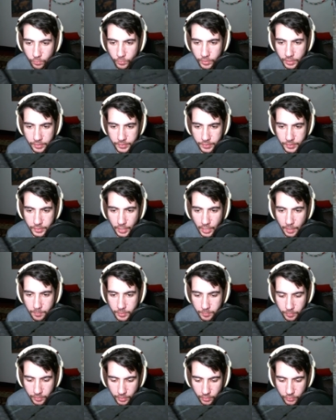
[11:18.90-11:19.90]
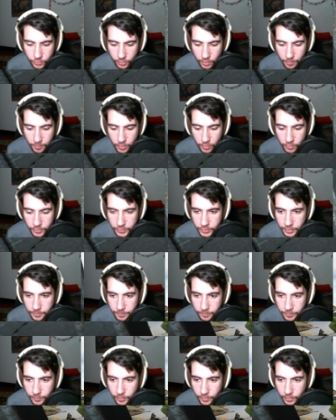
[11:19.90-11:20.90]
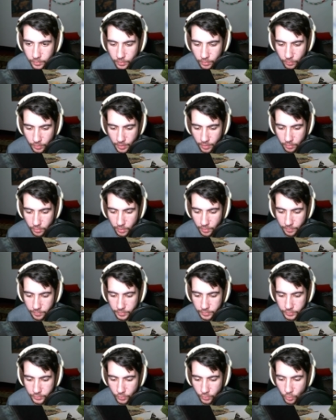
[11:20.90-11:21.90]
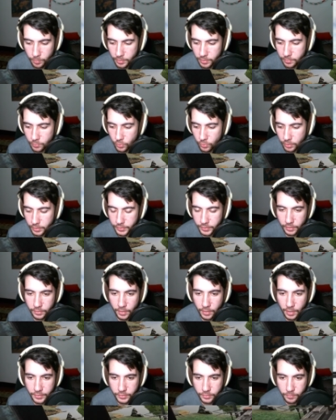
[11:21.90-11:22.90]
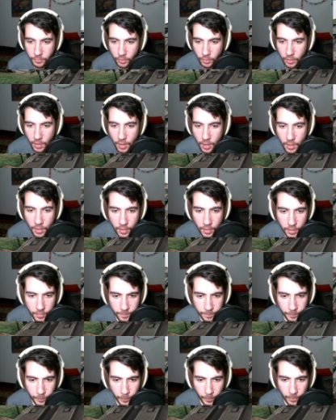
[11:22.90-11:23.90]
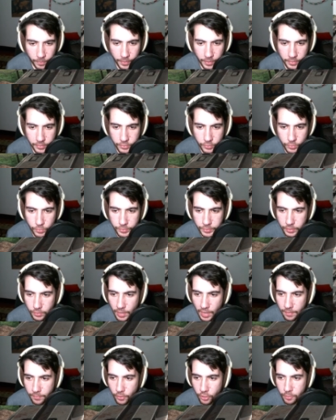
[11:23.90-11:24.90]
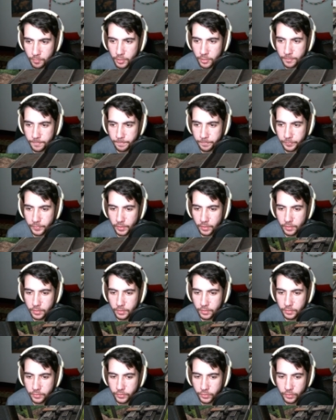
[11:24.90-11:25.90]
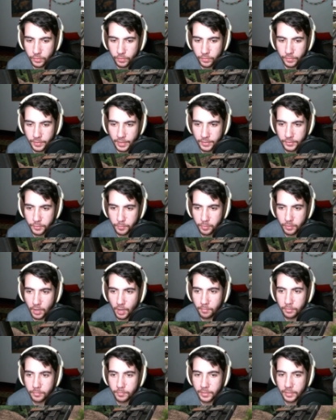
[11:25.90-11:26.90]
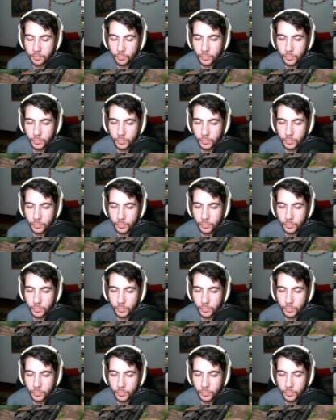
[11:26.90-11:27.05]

get sniped. But here's what I'm noticing. Oh, wait, I don't have any scope anymore because I lost them all. They do still have armor. So that's a problem, and we